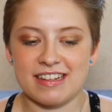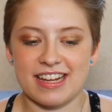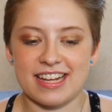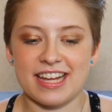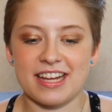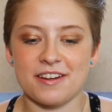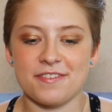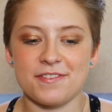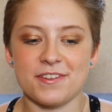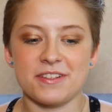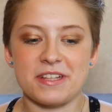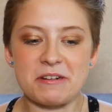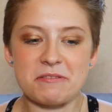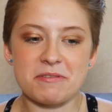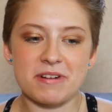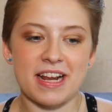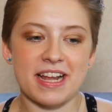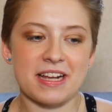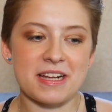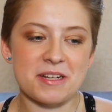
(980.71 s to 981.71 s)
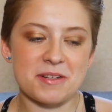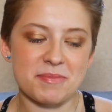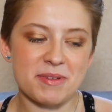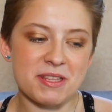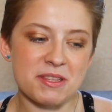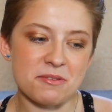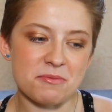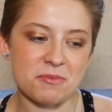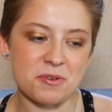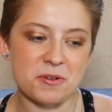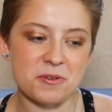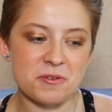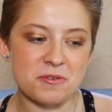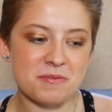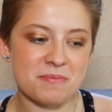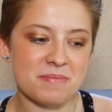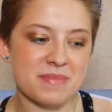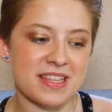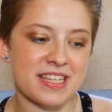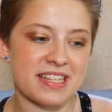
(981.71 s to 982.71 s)
I kind of feel like when I come in the
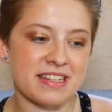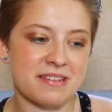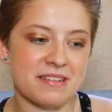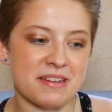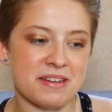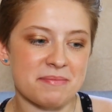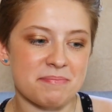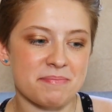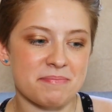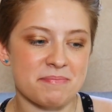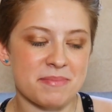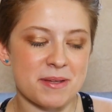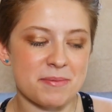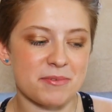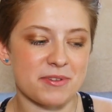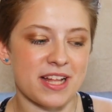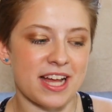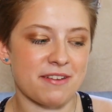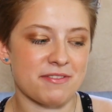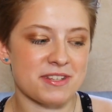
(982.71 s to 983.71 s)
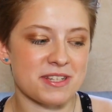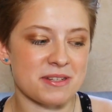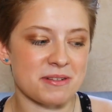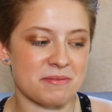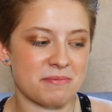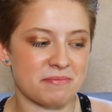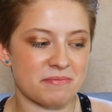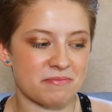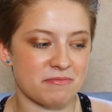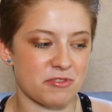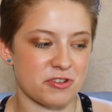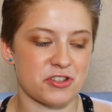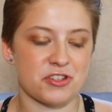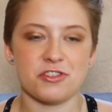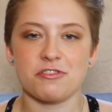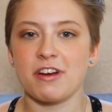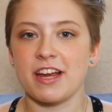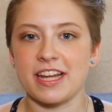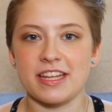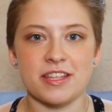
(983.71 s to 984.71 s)
room, then people have to
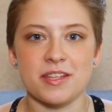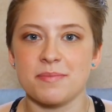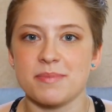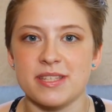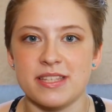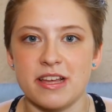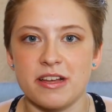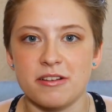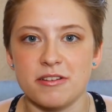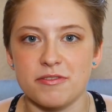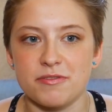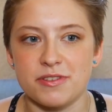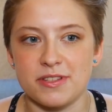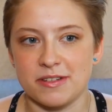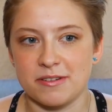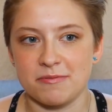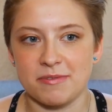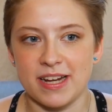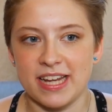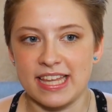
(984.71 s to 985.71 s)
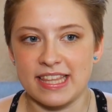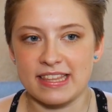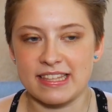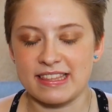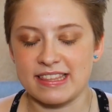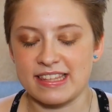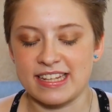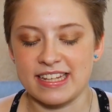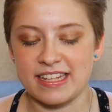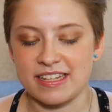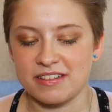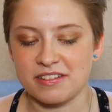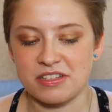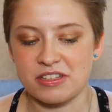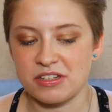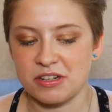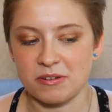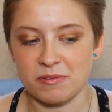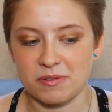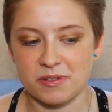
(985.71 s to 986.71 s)
restrain themselves in a way that they
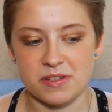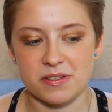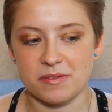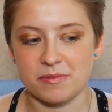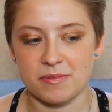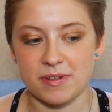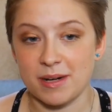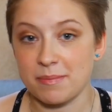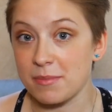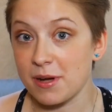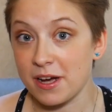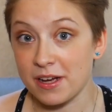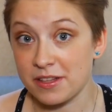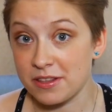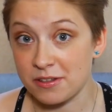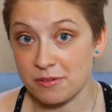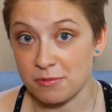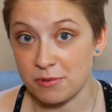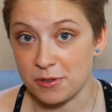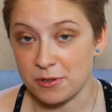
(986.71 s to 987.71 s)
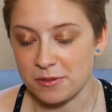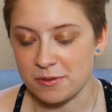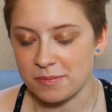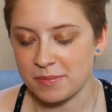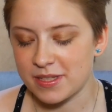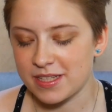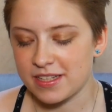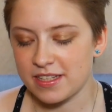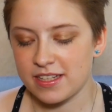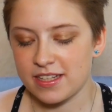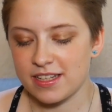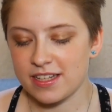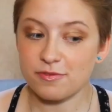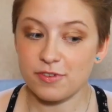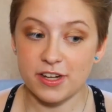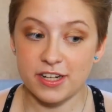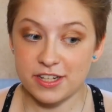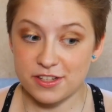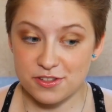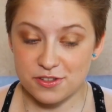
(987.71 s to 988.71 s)
don't when I'm not in the room.
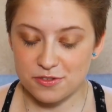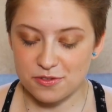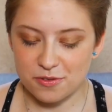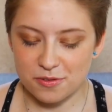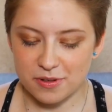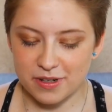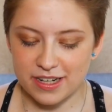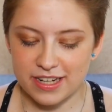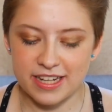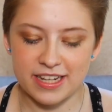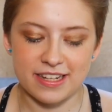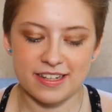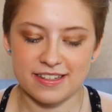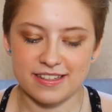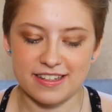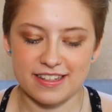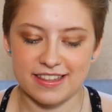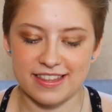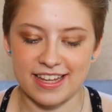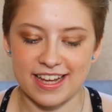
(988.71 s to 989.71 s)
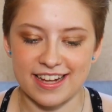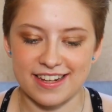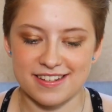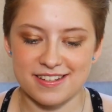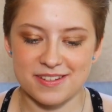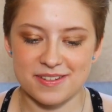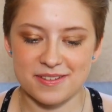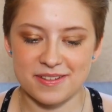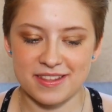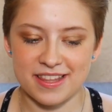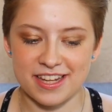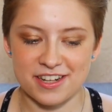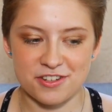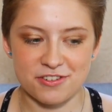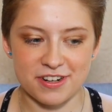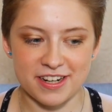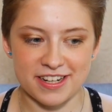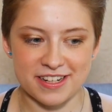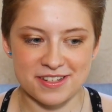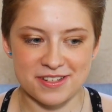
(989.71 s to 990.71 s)
Funny story that they
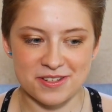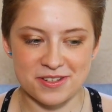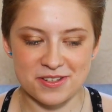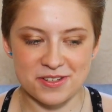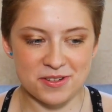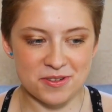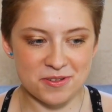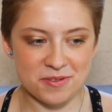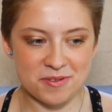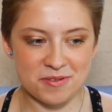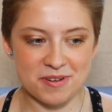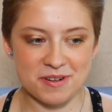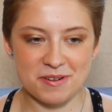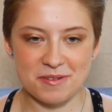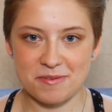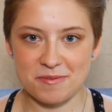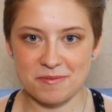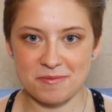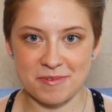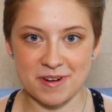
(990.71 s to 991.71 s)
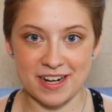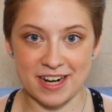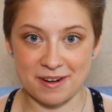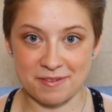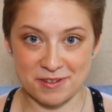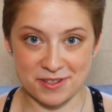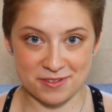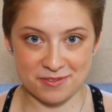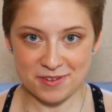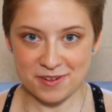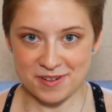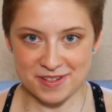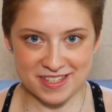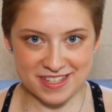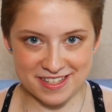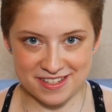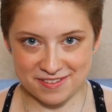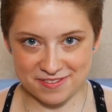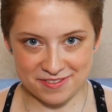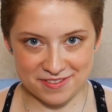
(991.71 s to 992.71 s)
tried to do when I was
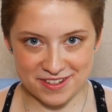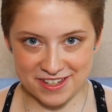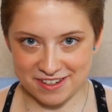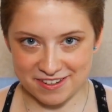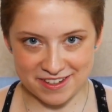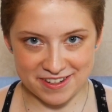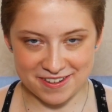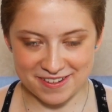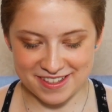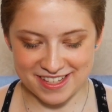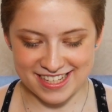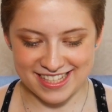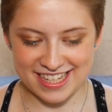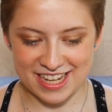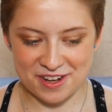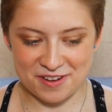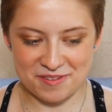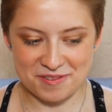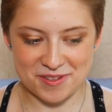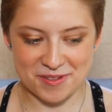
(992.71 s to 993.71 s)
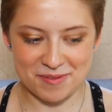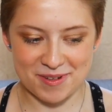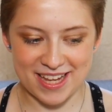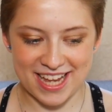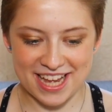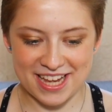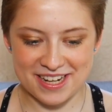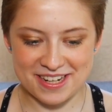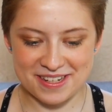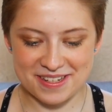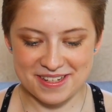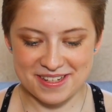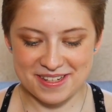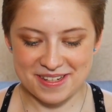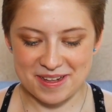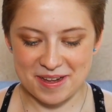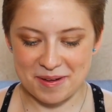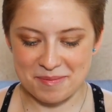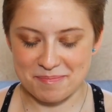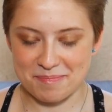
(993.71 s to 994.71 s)
first figuring all this out was we had
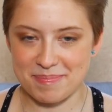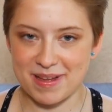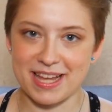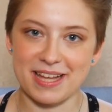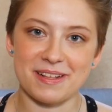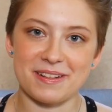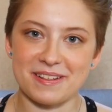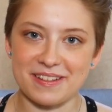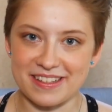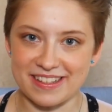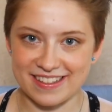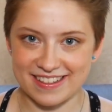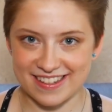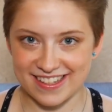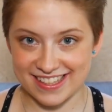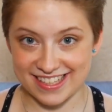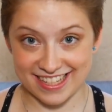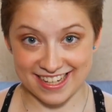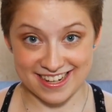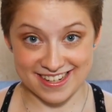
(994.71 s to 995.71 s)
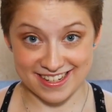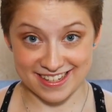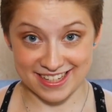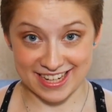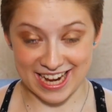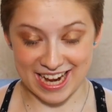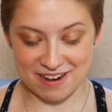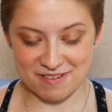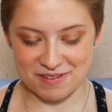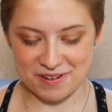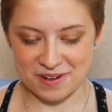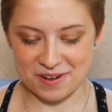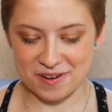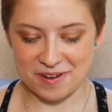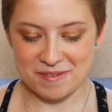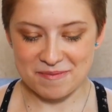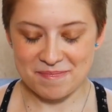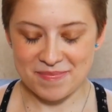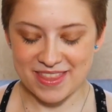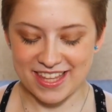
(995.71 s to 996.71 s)
a bell on the kitchen
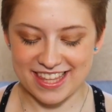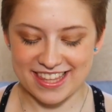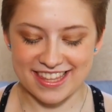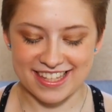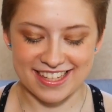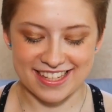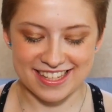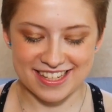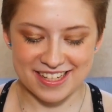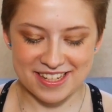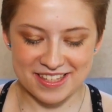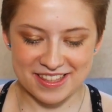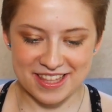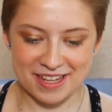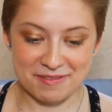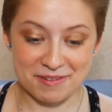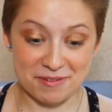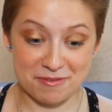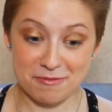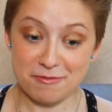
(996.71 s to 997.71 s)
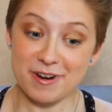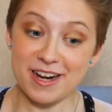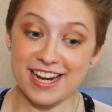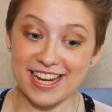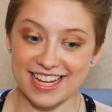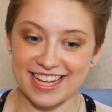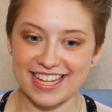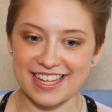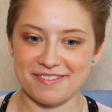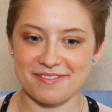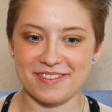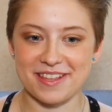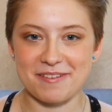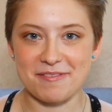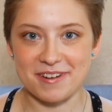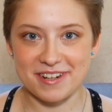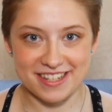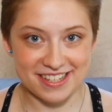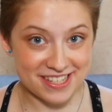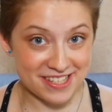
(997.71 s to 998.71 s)
counter that they would ring if they
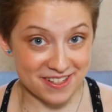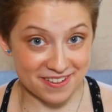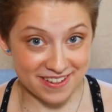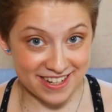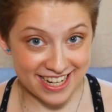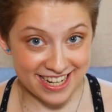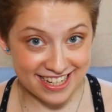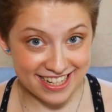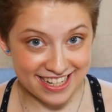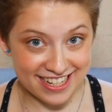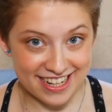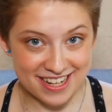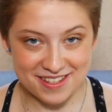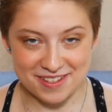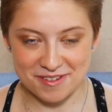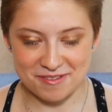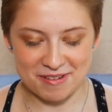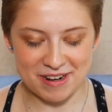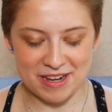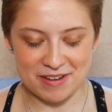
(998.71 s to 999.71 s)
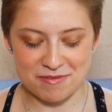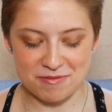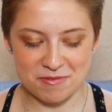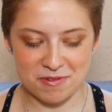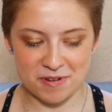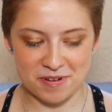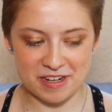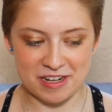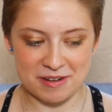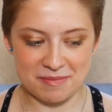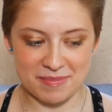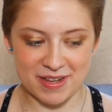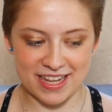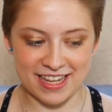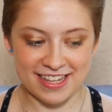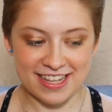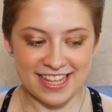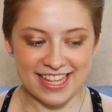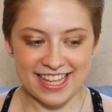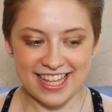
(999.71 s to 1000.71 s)
wanted to start eating as a way of warning
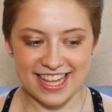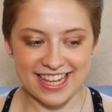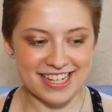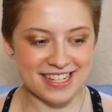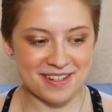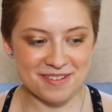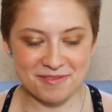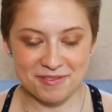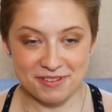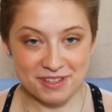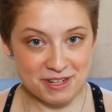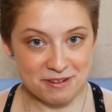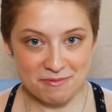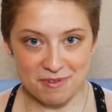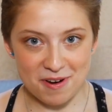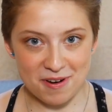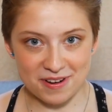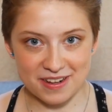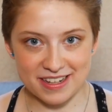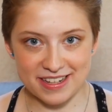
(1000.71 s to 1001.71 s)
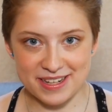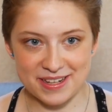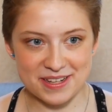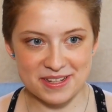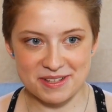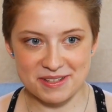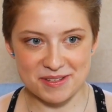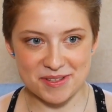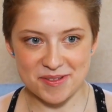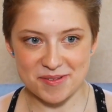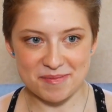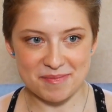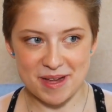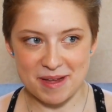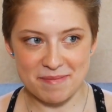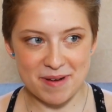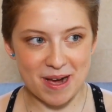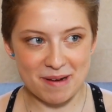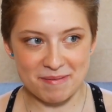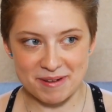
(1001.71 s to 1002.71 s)
me, and didn't really work because
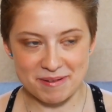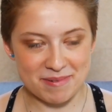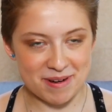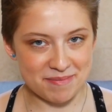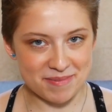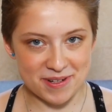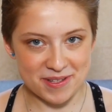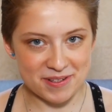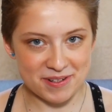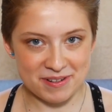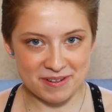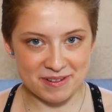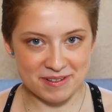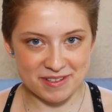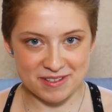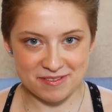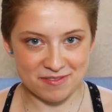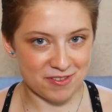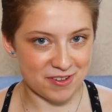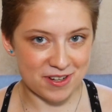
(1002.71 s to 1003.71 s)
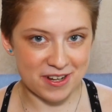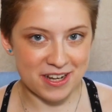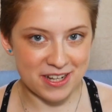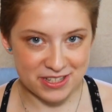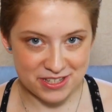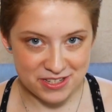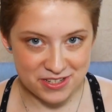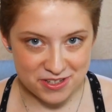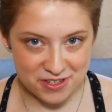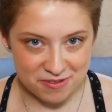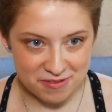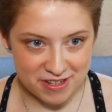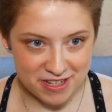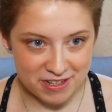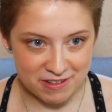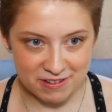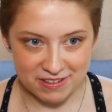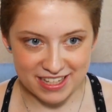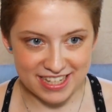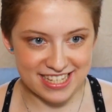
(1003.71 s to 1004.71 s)
my mom and my brother forgot to do
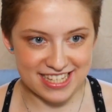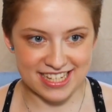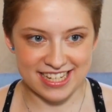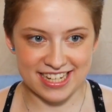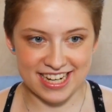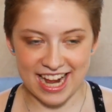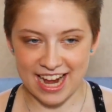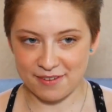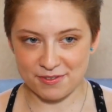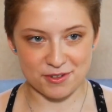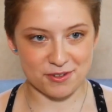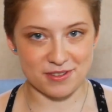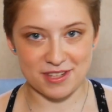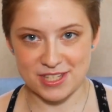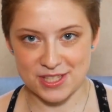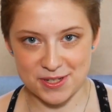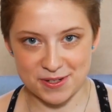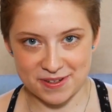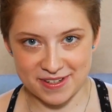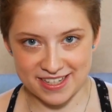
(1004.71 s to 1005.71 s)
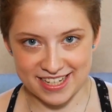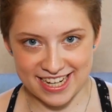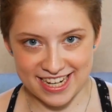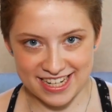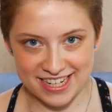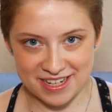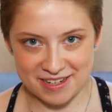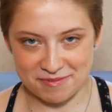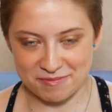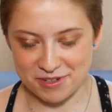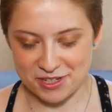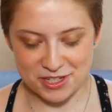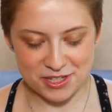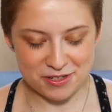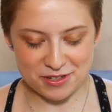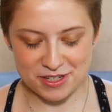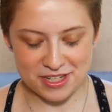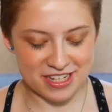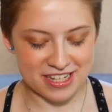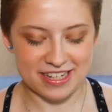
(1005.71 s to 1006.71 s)
it or like did it after they started eating,
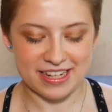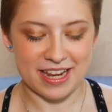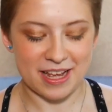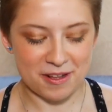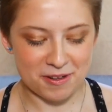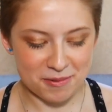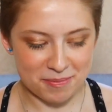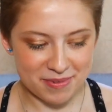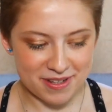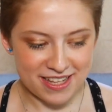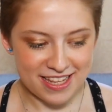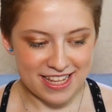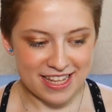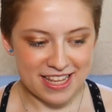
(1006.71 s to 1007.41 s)
which didn't help,